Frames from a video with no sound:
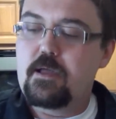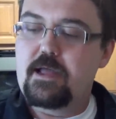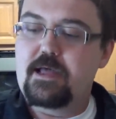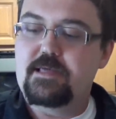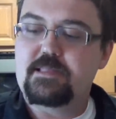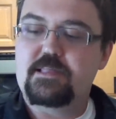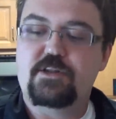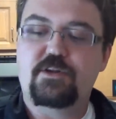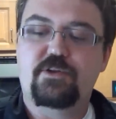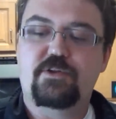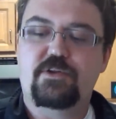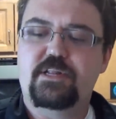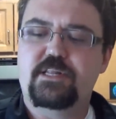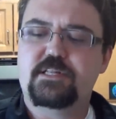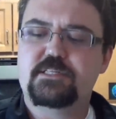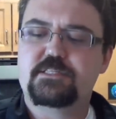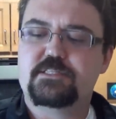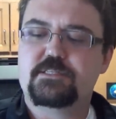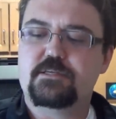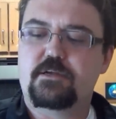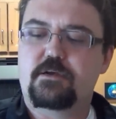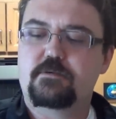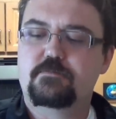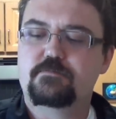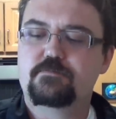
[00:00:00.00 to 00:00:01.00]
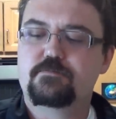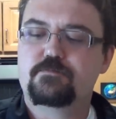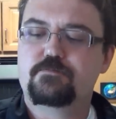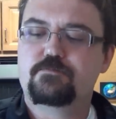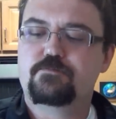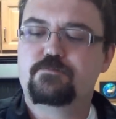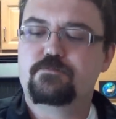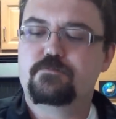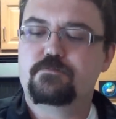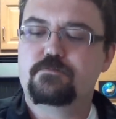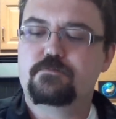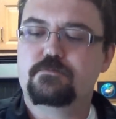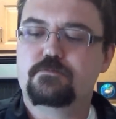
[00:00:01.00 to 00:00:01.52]
And then you need some
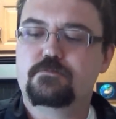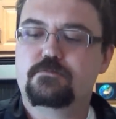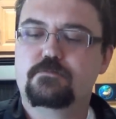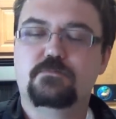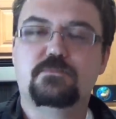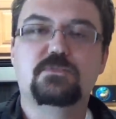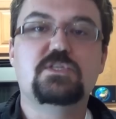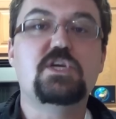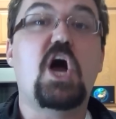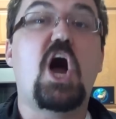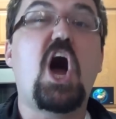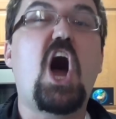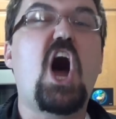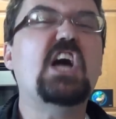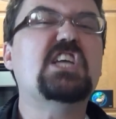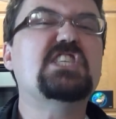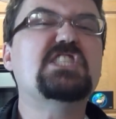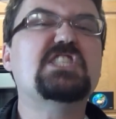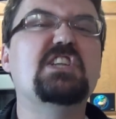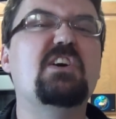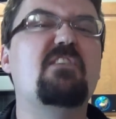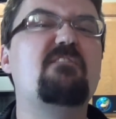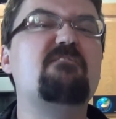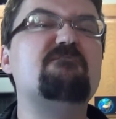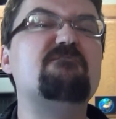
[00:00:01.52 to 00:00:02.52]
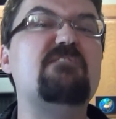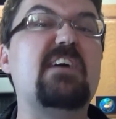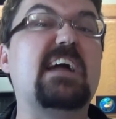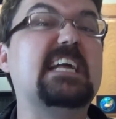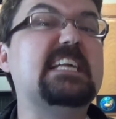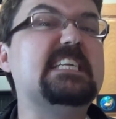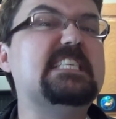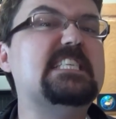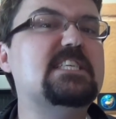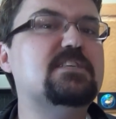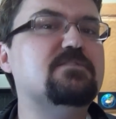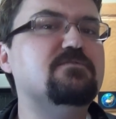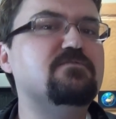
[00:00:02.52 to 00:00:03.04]
cost
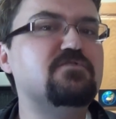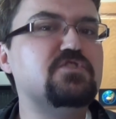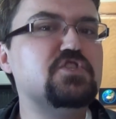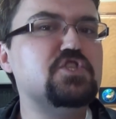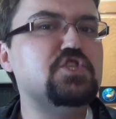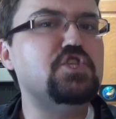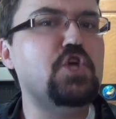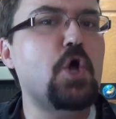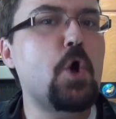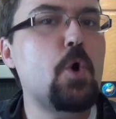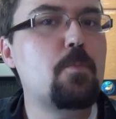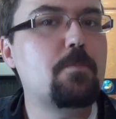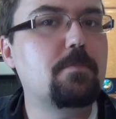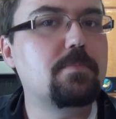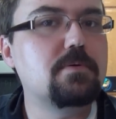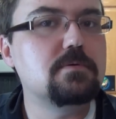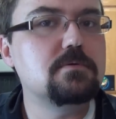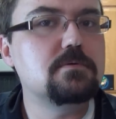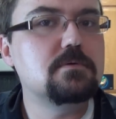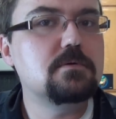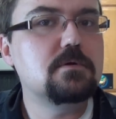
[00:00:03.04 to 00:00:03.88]
effective soap.